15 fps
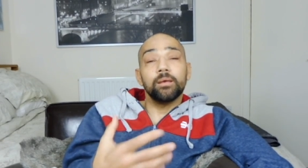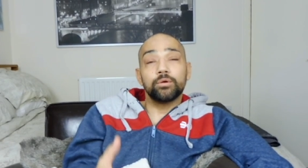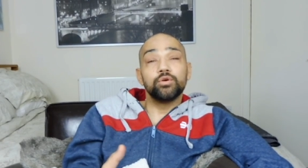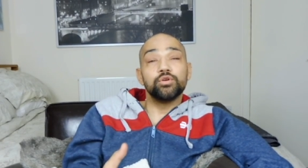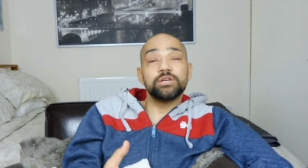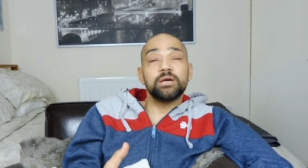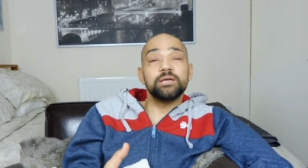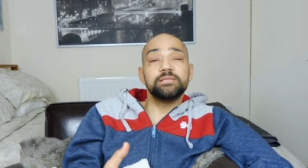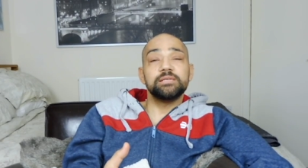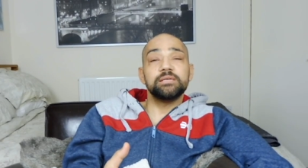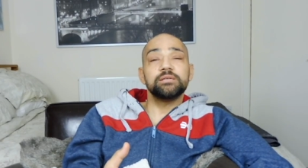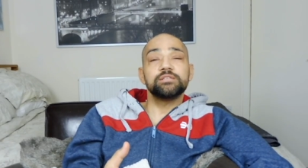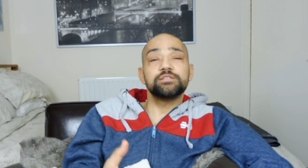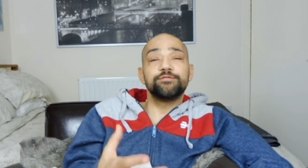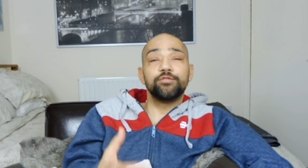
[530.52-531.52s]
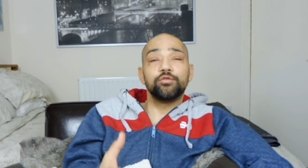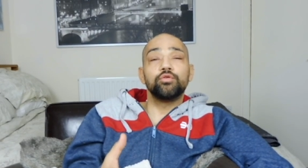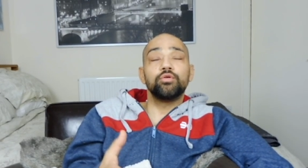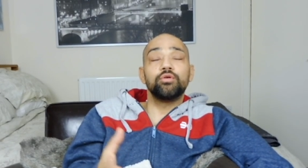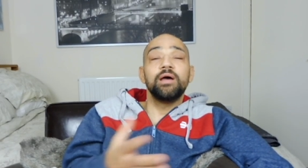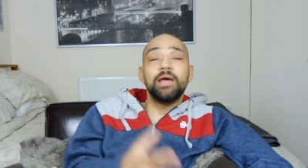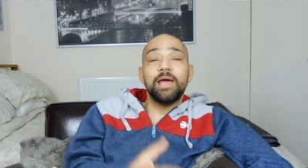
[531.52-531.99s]
good ideas
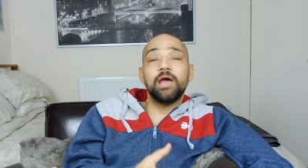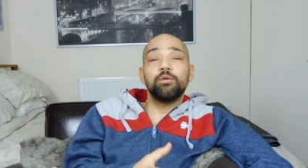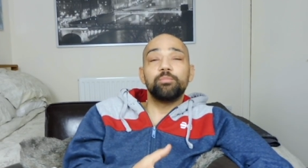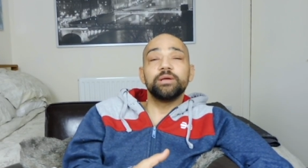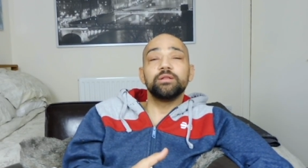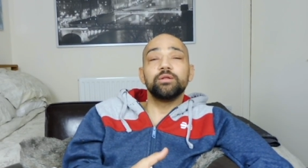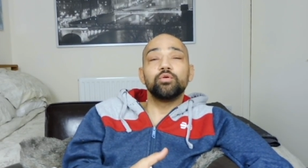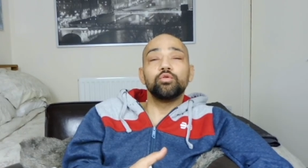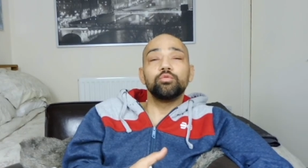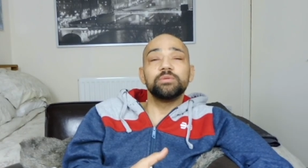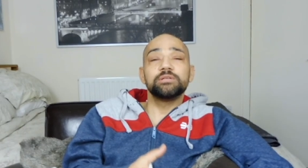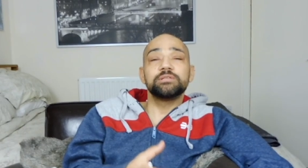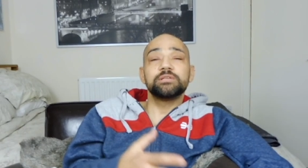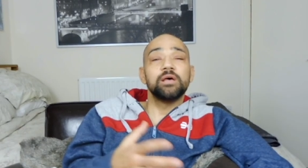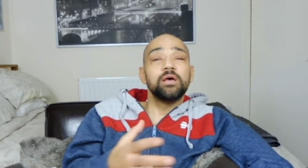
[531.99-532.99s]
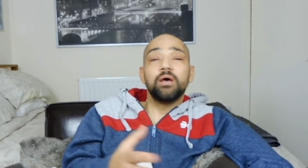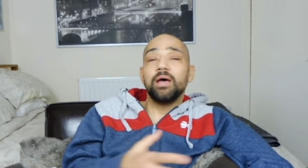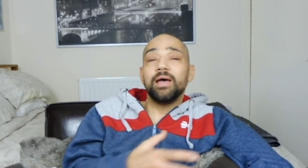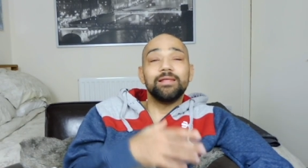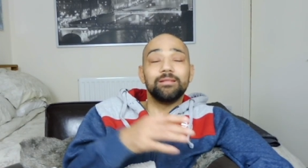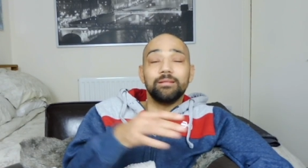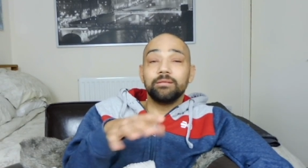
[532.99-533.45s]
for helping the homeless
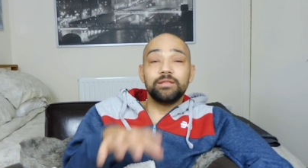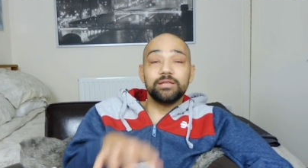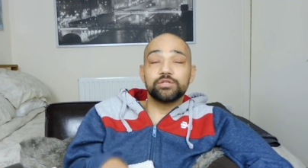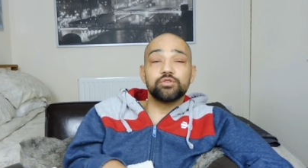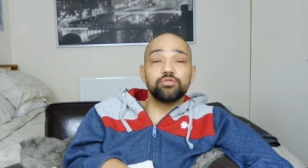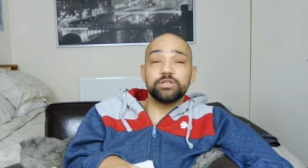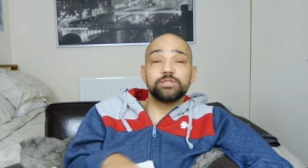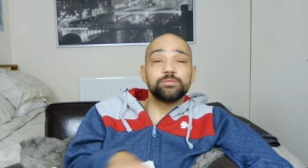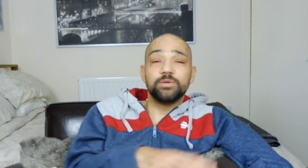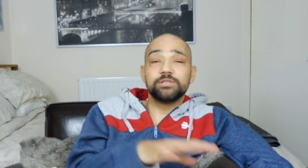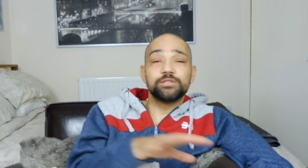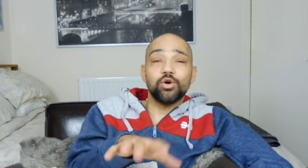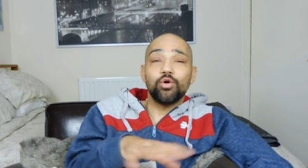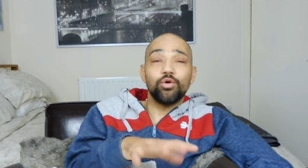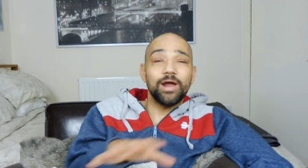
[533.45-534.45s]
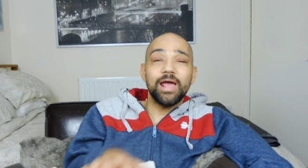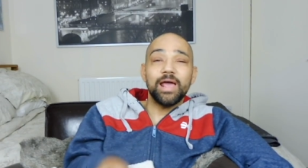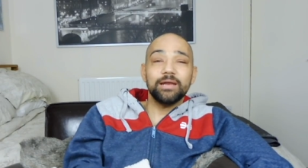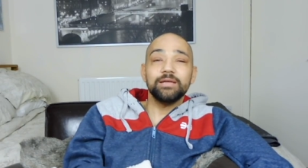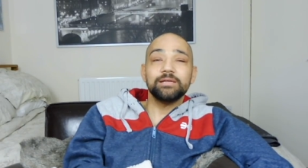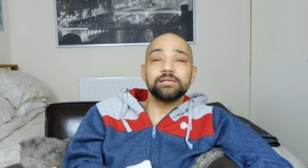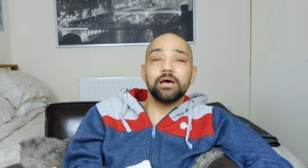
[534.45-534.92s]
this Christmas or at
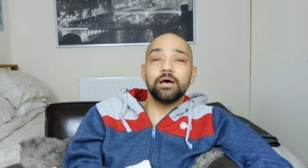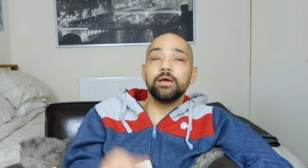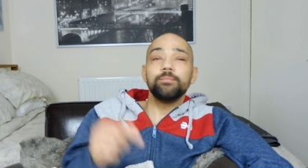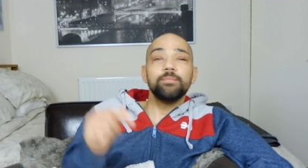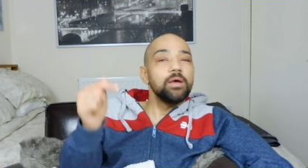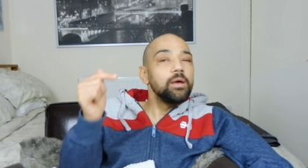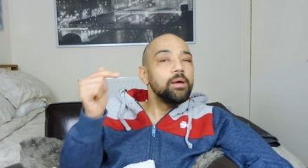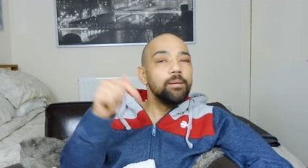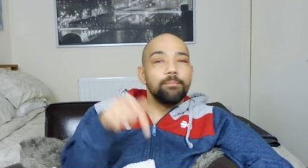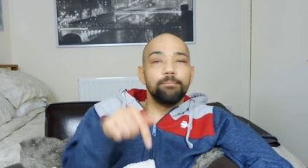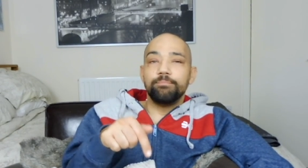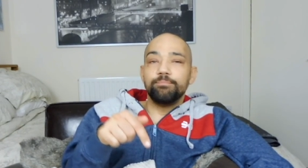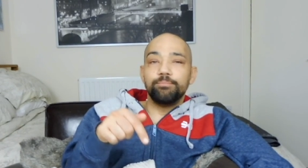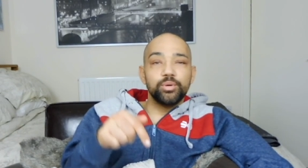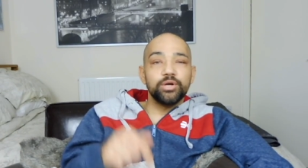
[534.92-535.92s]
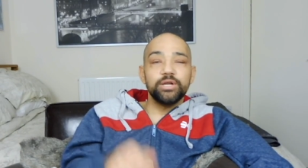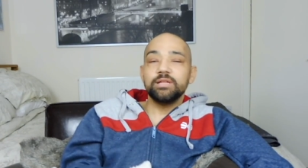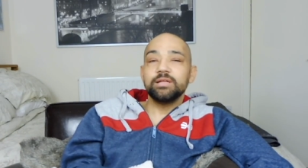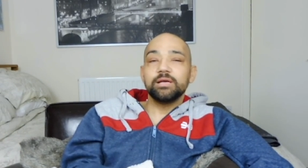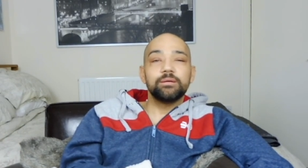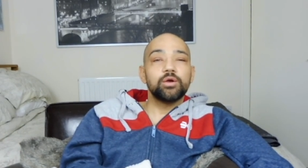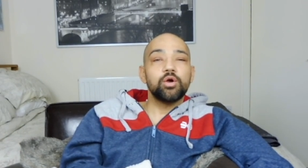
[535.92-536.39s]
any time, put it in
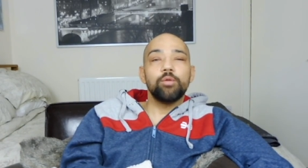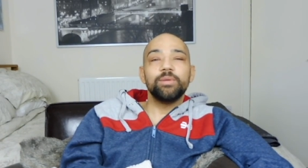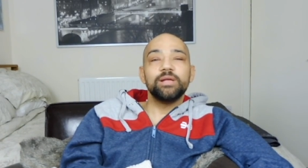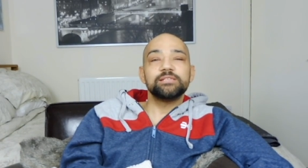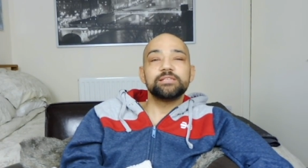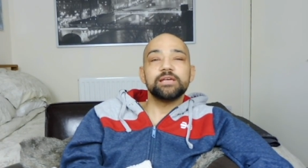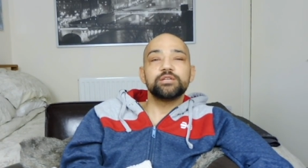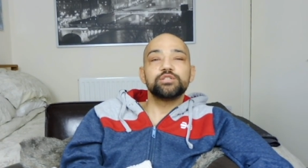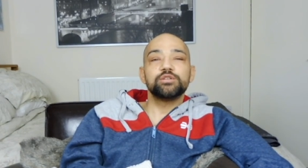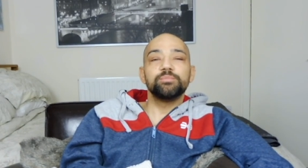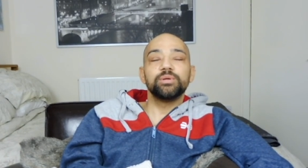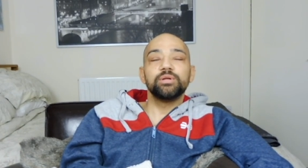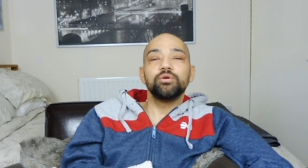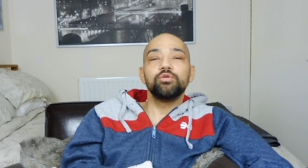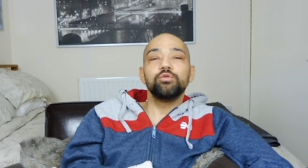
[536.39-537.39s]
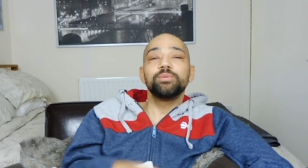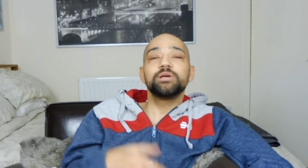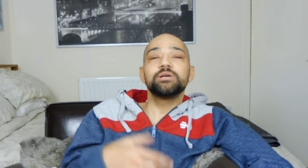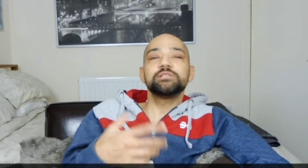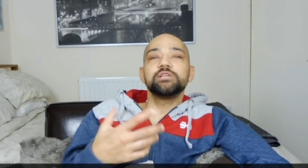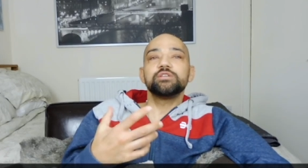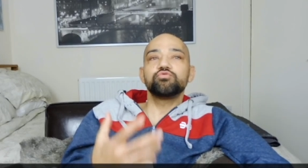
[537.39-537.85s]
the comment section below,
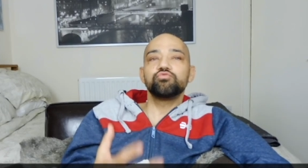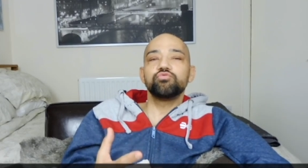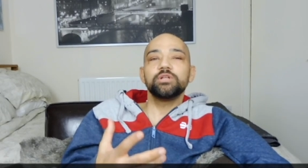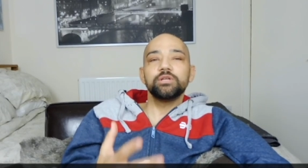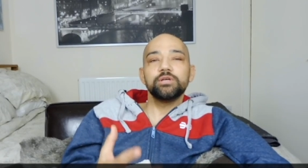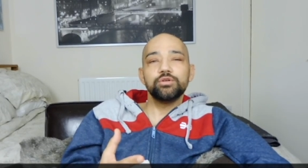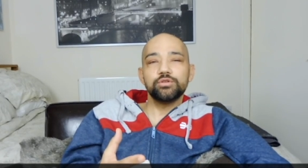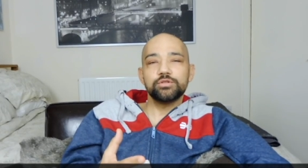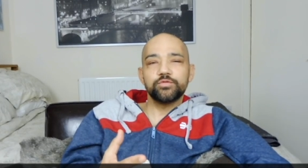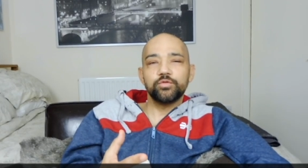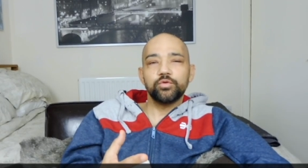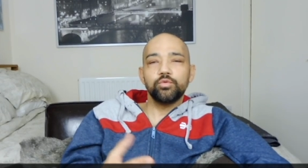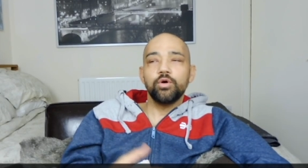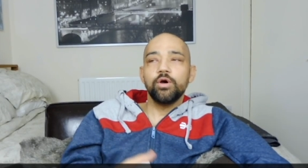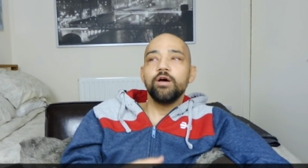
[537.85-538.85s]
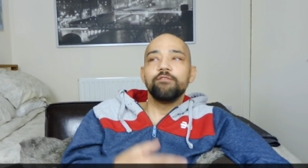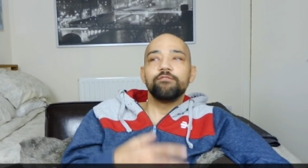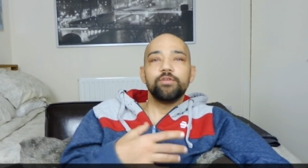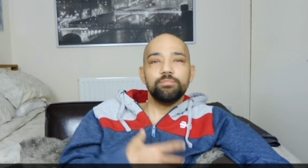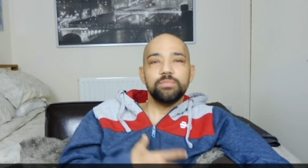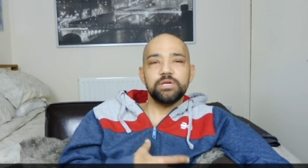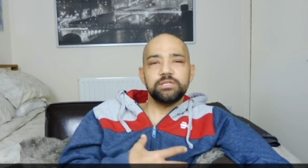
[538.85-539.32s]
because it's really useful for
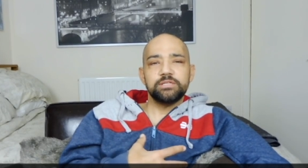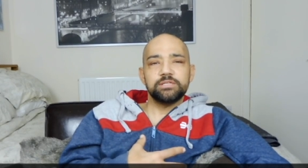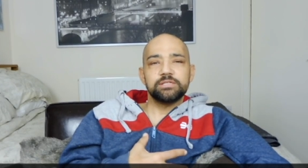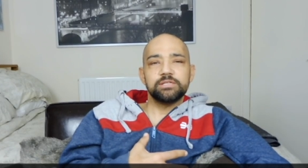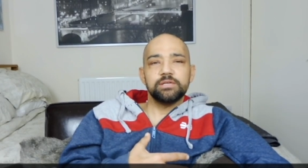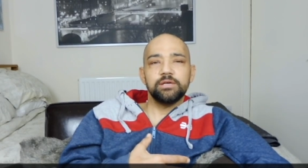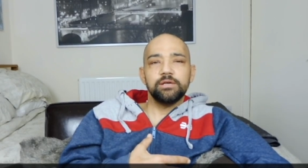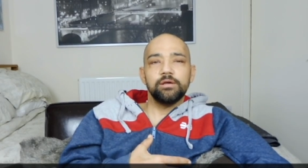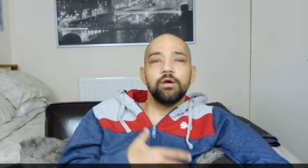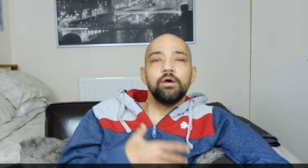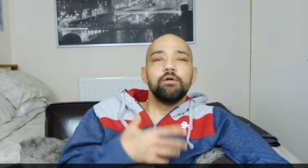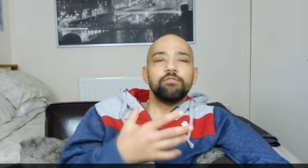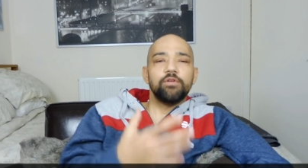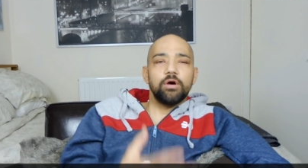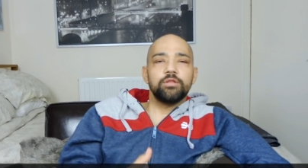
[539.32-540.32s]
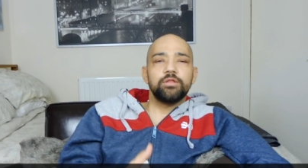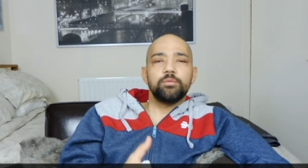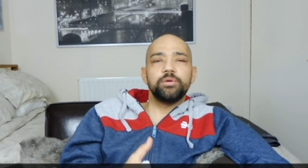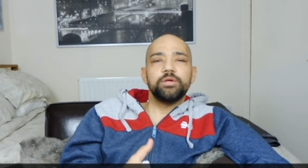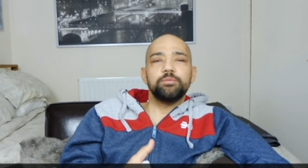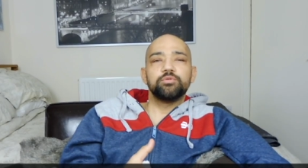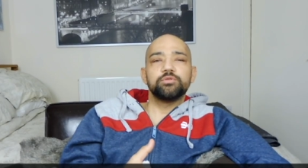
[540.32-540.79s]
me to see, for other
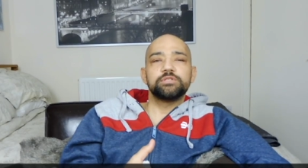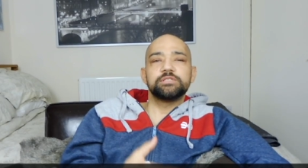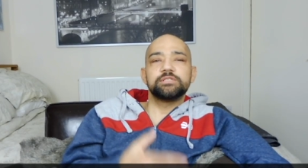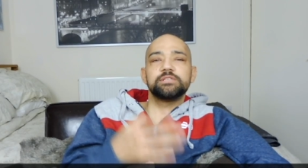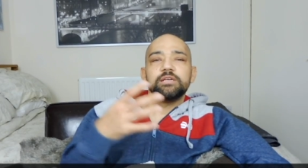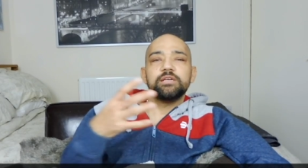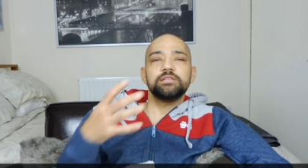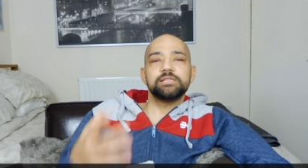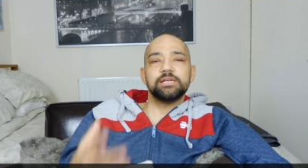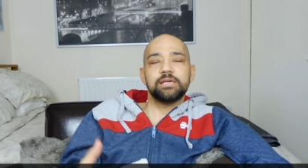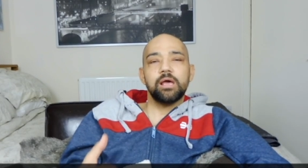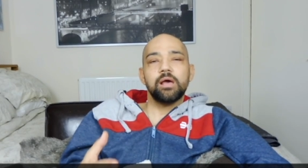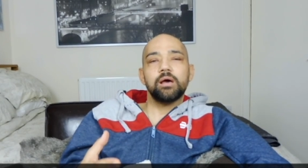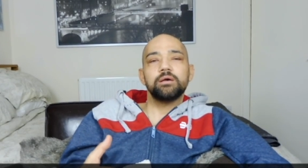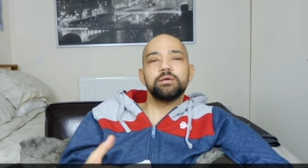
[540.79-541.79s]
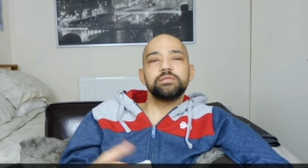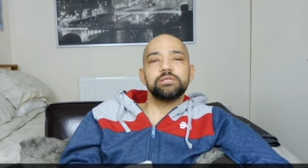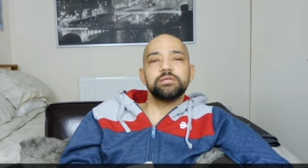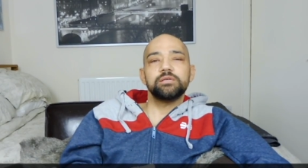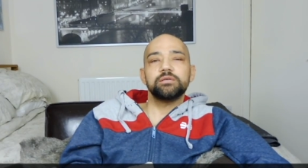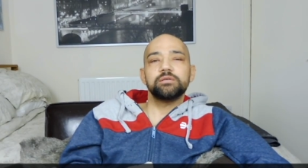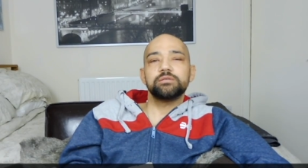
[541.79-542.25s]
people to see, to get
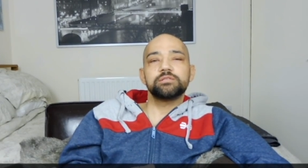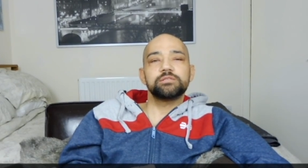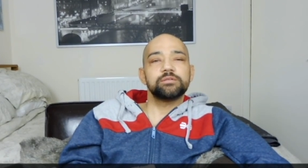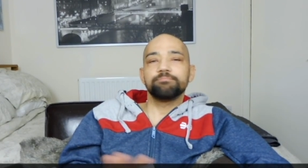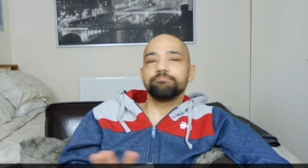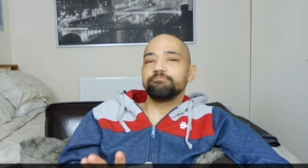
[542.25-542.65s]
ideas.